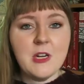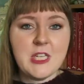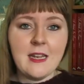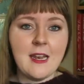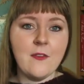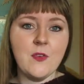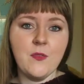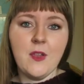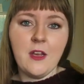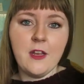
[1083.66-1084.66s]
much I had left
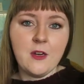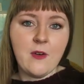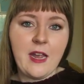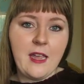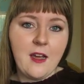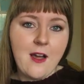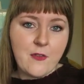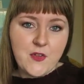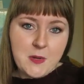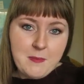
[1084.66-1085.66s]
of the light gray
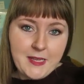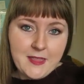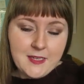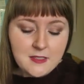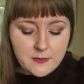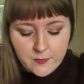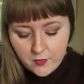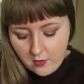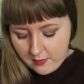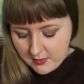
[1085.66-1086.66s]
after I'd made this.
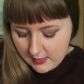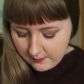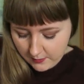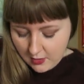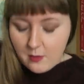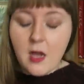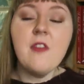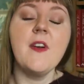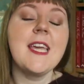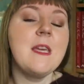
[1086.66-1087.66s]
So I was like, you know what,
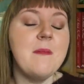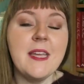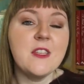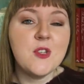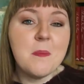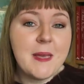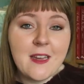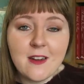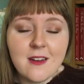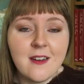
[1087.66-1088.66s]
if I can make the shawl
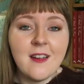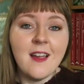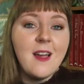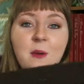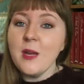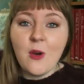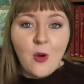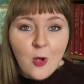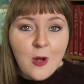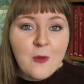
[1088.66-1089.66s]
bigger, we
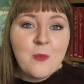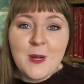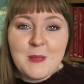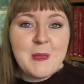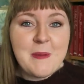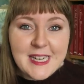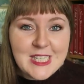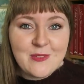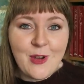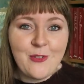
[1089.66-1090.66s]
all will be
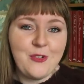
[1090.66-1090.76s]
better off